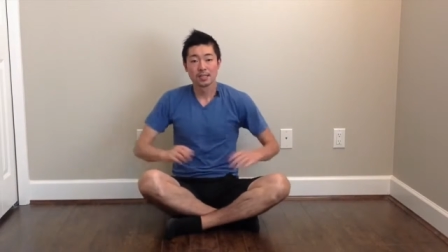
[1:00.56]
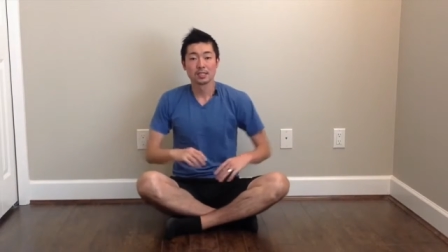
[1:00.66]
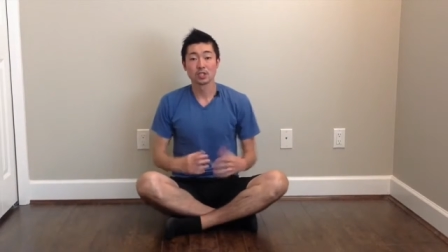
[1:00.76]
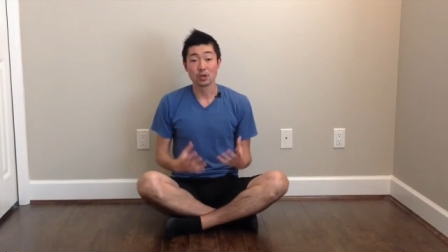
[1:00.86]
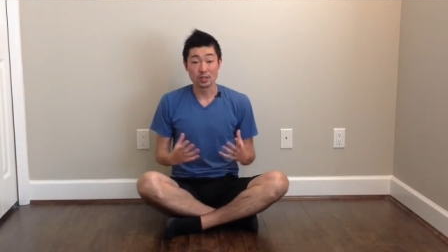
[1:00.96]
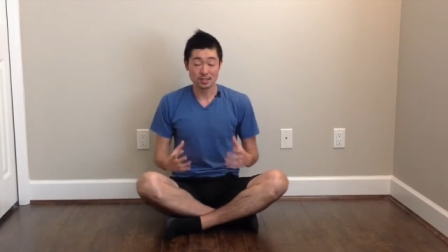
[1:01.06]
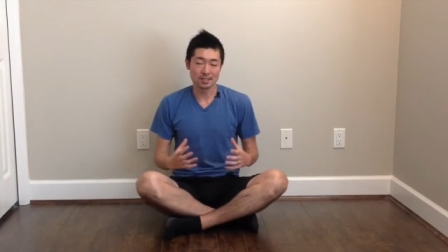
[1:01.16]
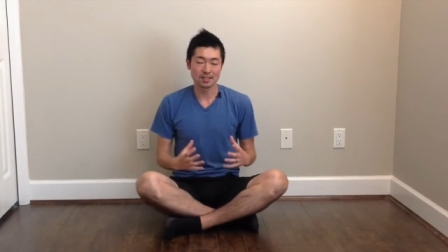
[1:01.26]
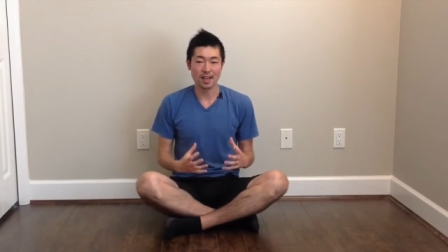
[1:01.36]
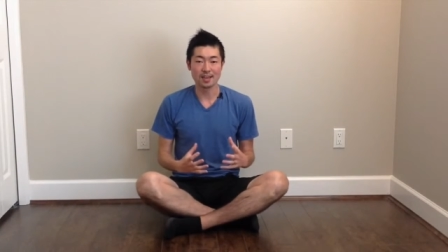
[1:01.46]
So this
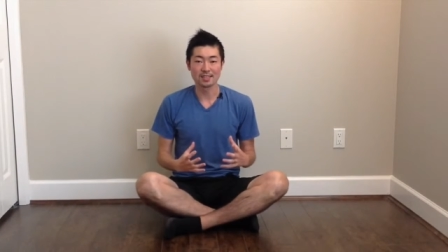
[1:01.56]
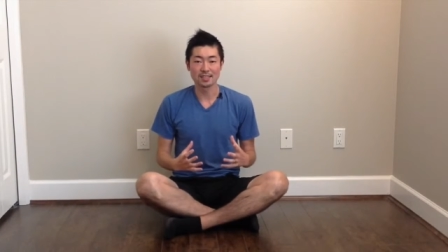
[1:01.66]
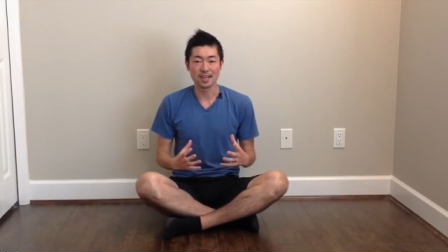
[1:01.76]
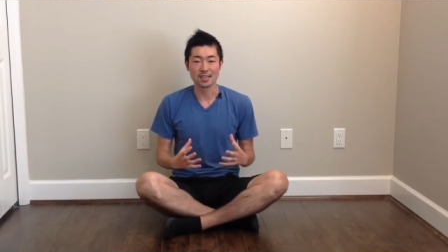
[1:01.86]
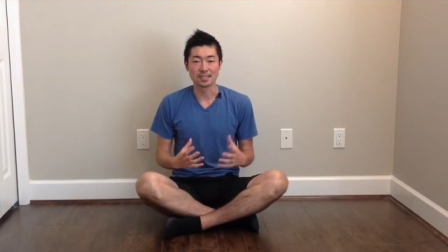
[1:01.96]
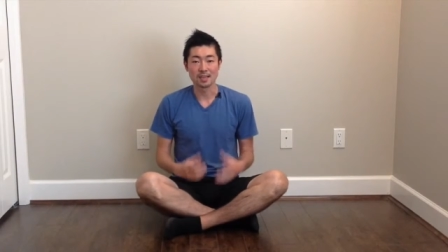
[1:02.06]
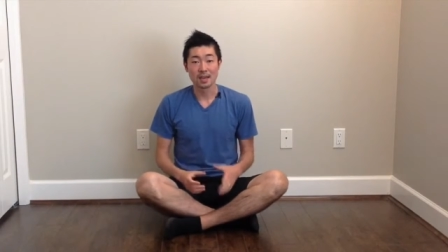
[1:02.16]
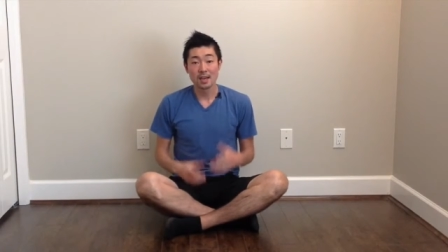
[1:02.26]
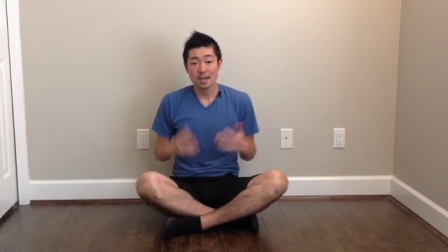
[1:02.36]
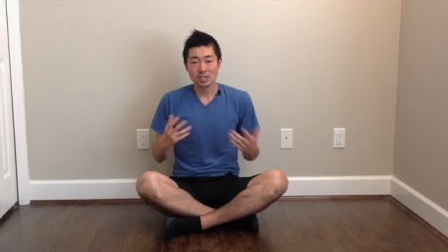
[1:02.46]
is the exercise.
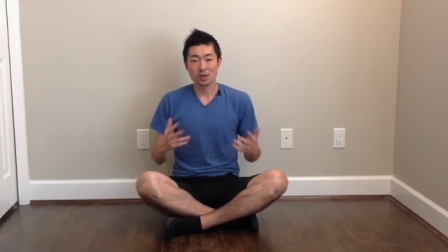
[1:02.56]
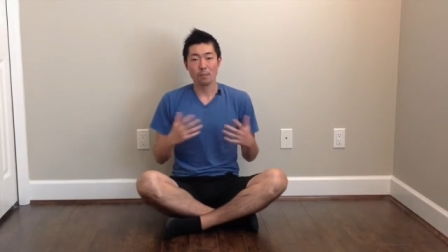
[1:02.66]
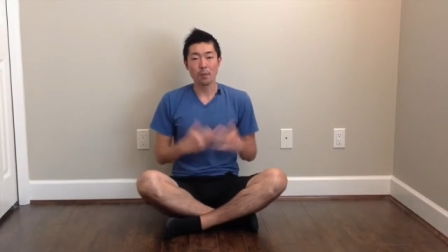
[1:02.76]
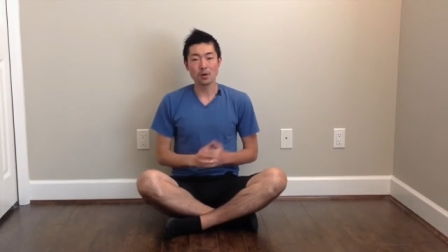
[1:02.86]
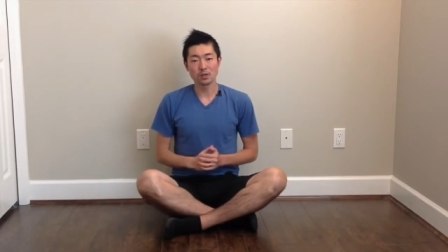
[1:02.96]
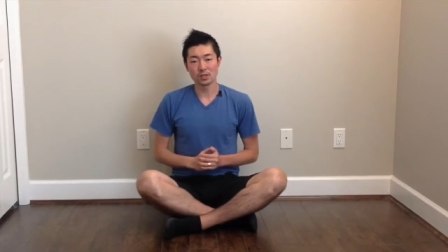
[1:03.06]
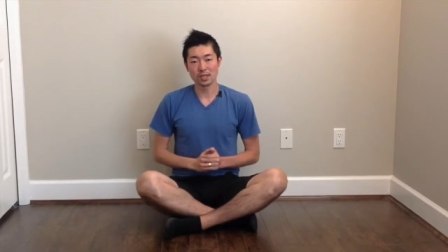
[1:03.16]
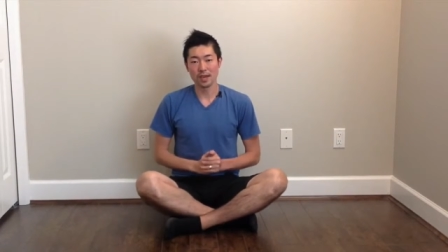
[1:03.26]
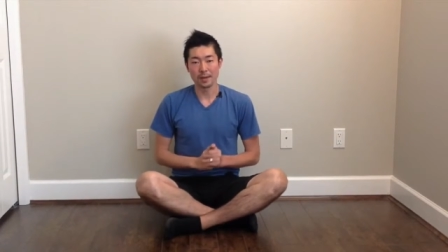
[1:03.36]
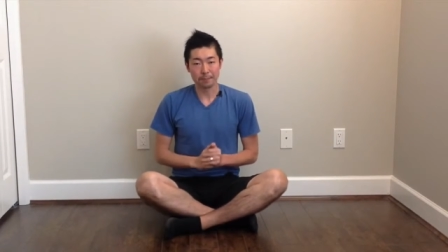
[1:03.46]
So point is
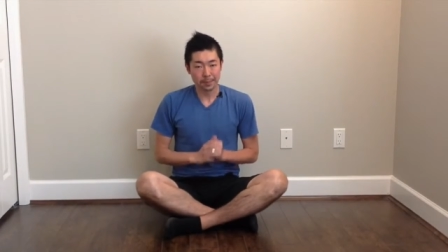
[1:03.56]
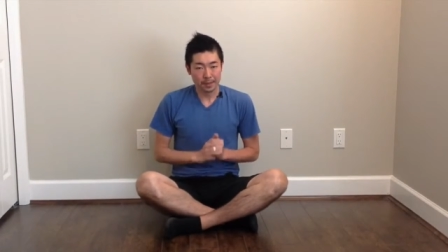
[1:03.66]
here.